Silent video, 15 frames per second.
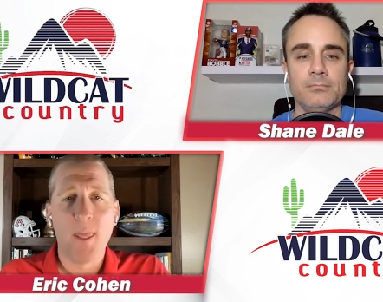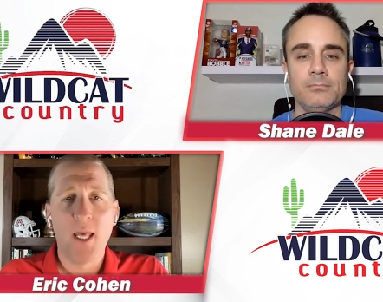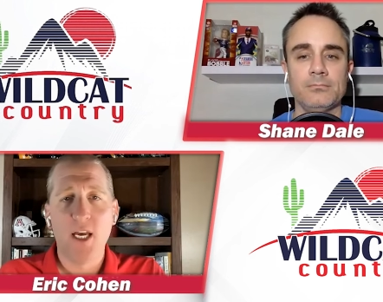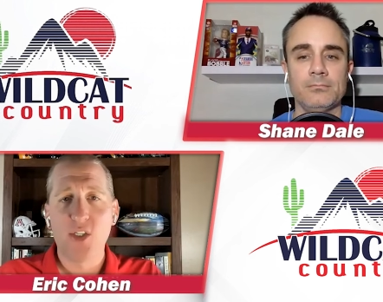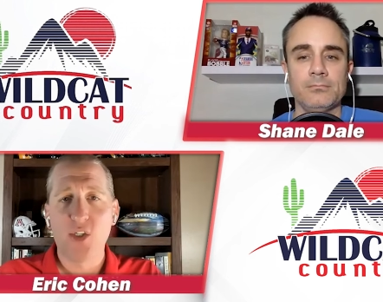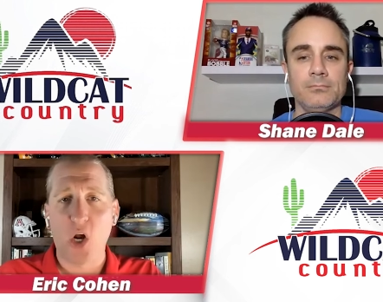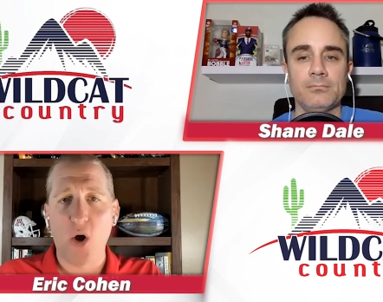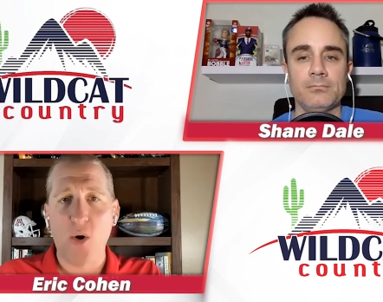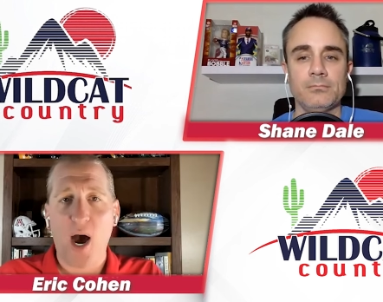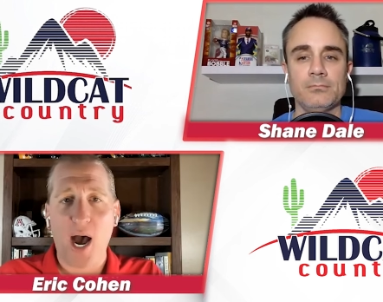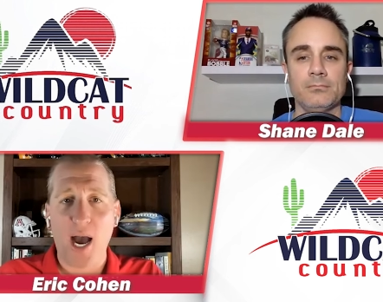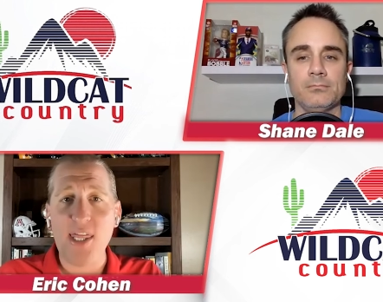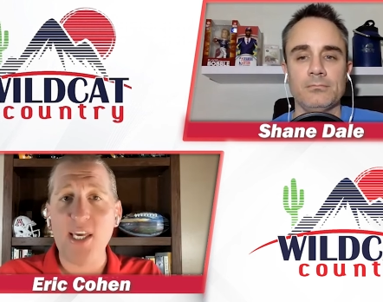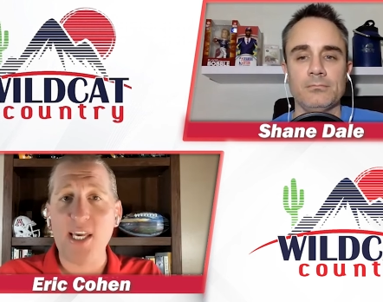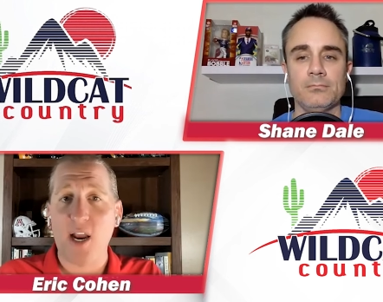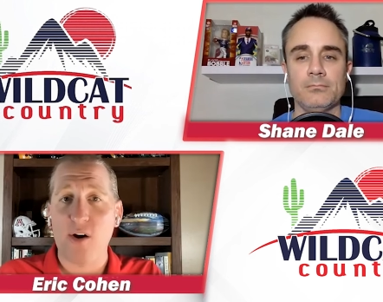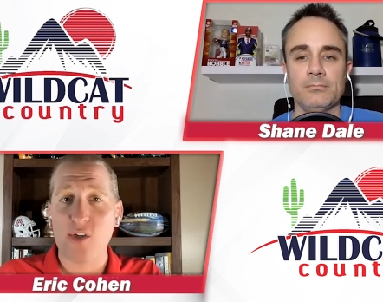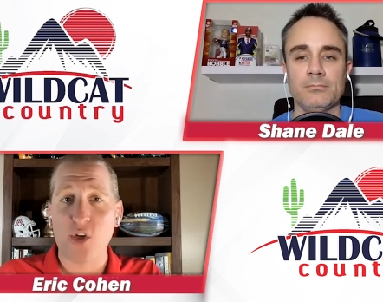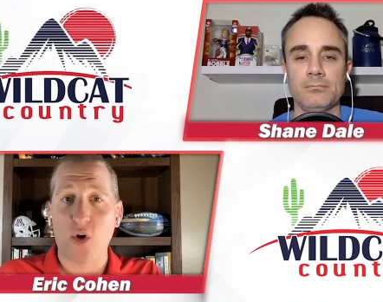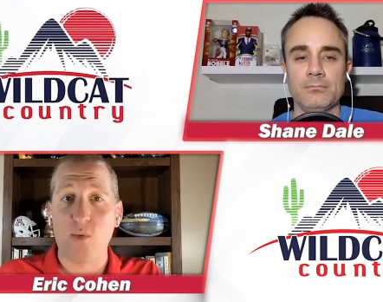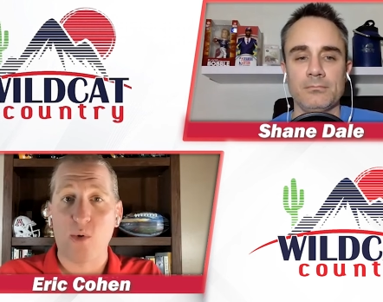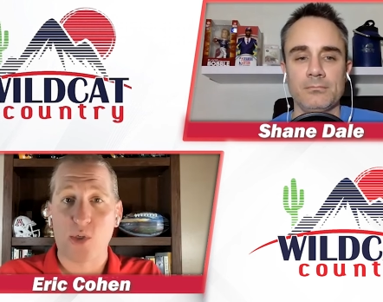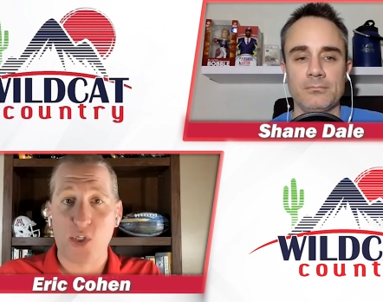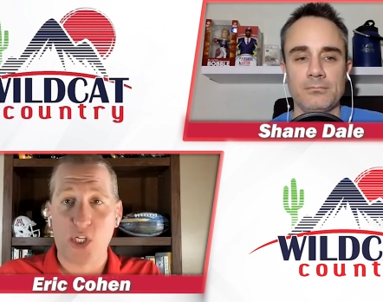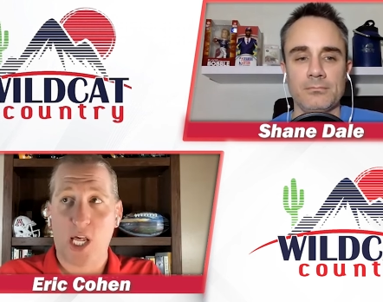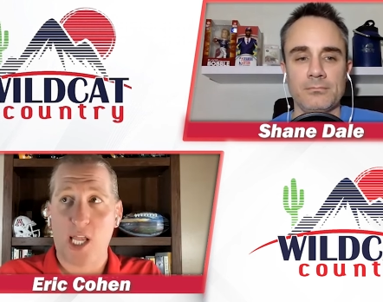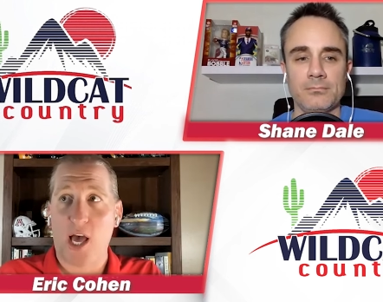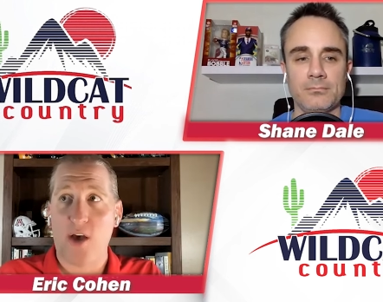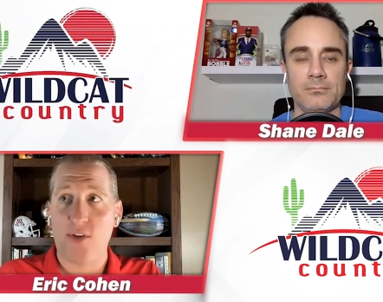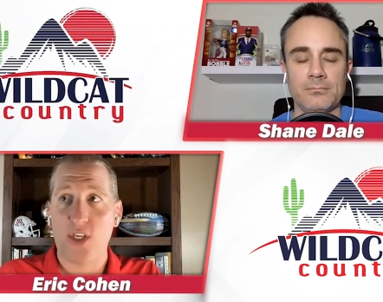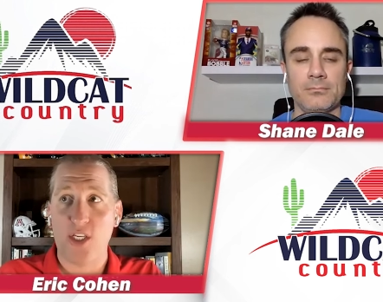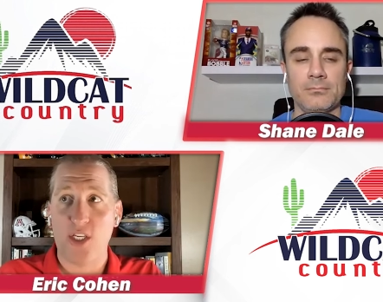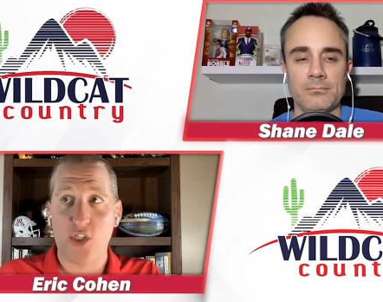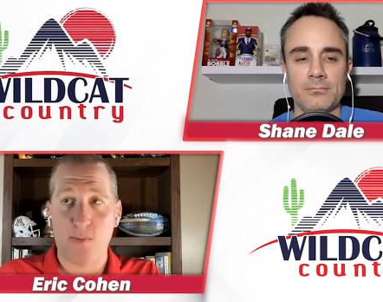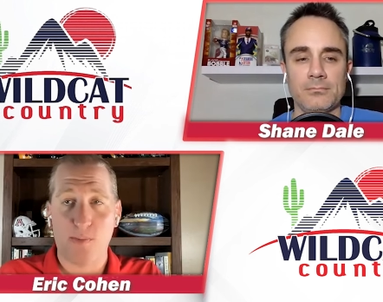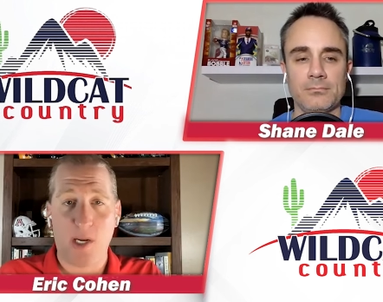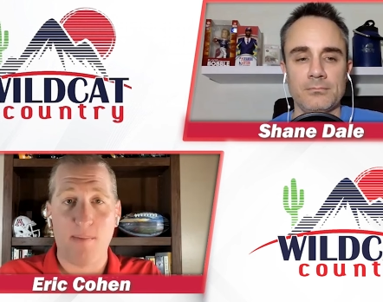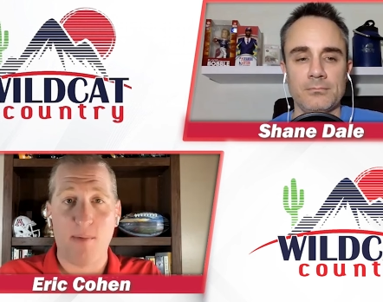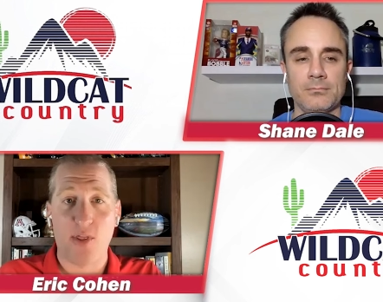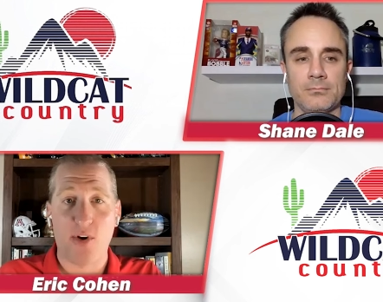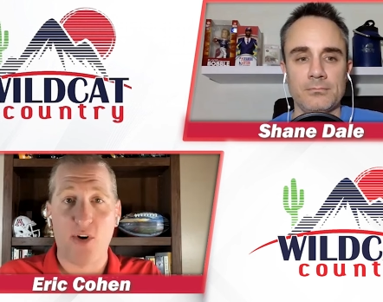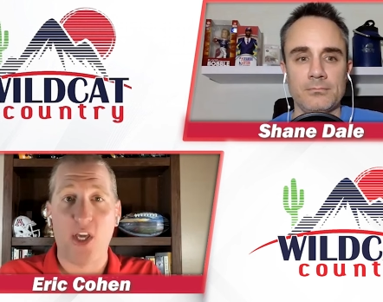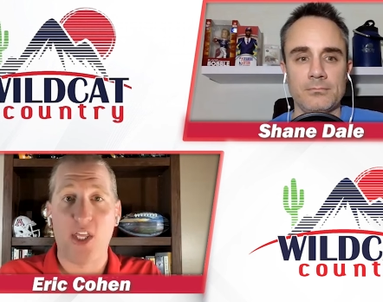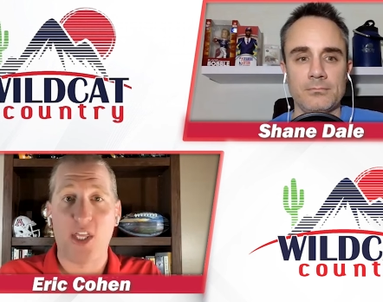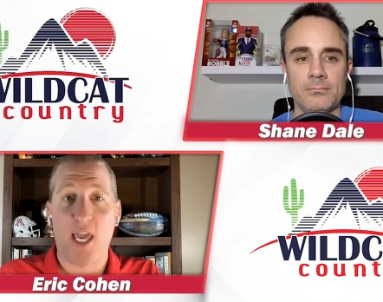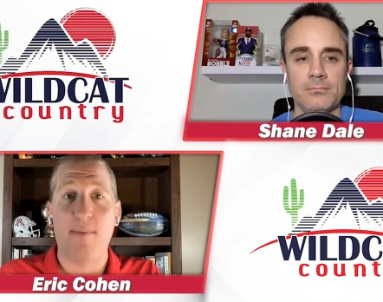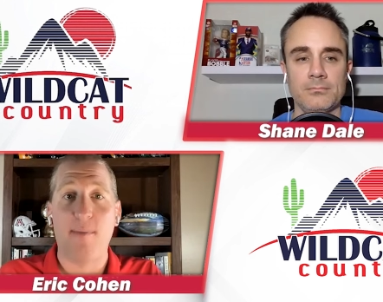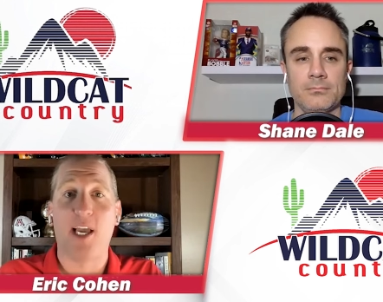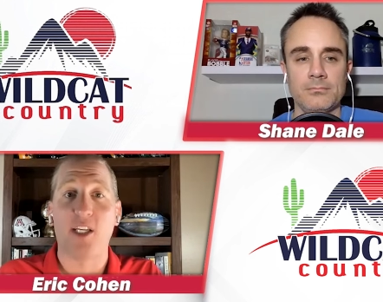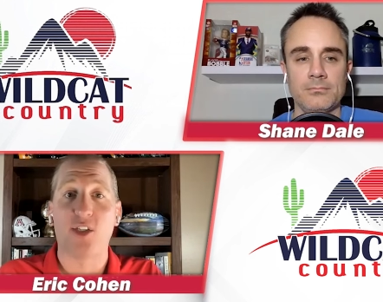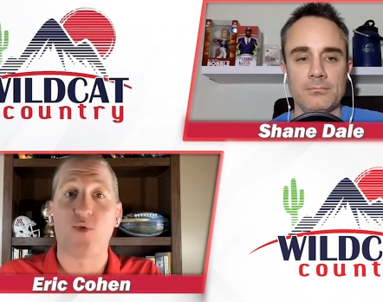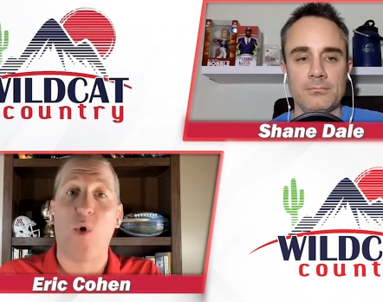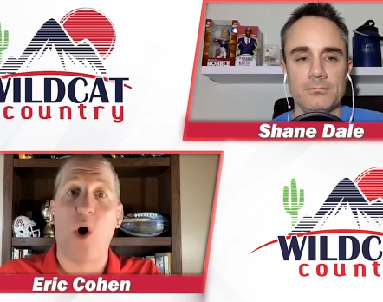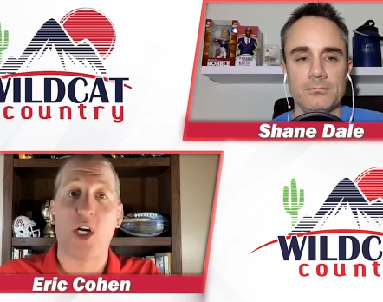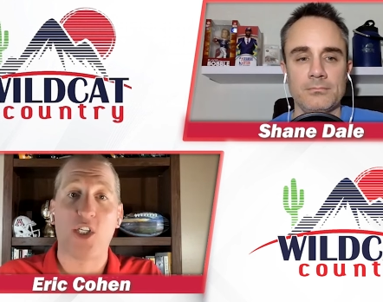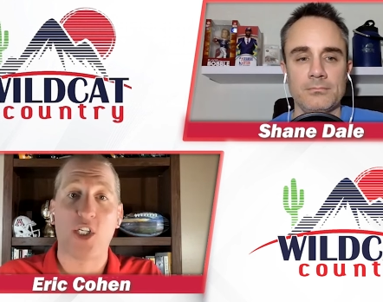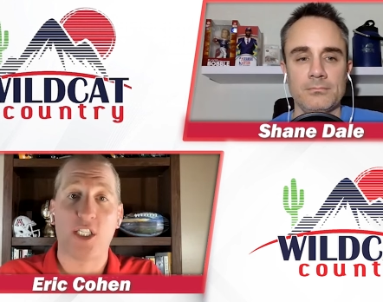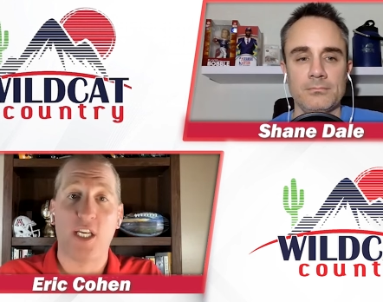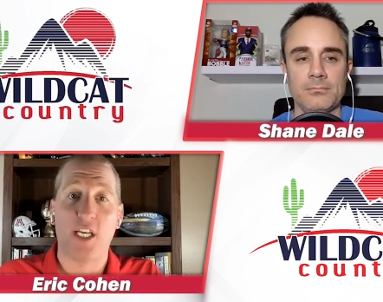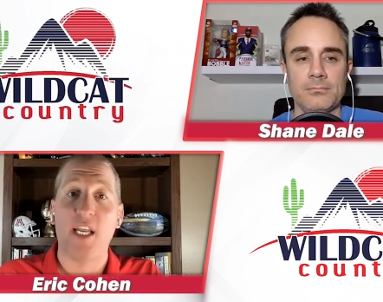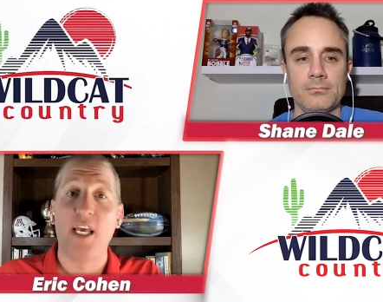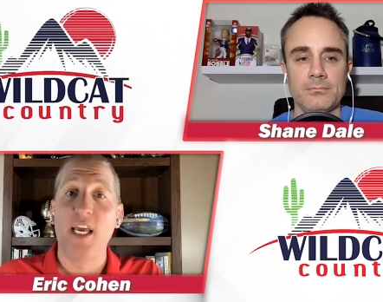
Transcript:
Speaker 1: So I think Arizona will sell out the September 30th game against Washington.